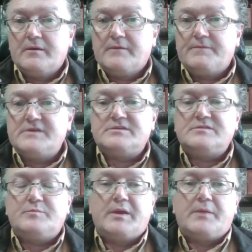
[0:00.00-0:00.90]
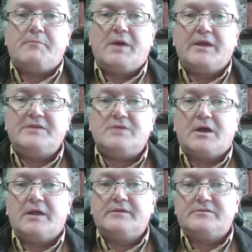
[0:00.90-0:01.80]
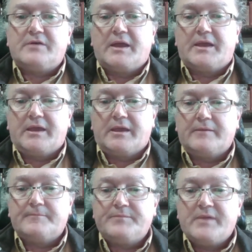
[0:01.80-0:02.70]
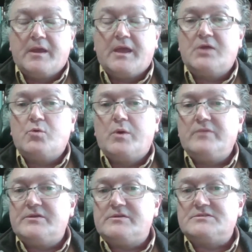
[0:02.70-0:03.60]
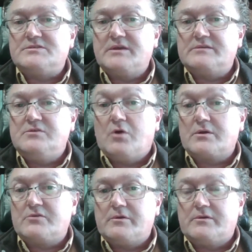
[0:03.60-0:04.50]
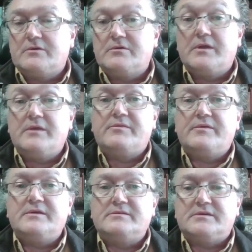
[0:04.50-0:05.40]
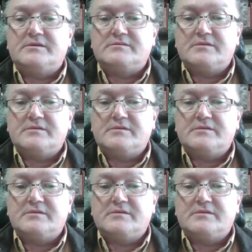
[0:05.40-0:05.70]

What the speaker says: This has been a major undertaking, equivalent to 6 doctorate degree theses,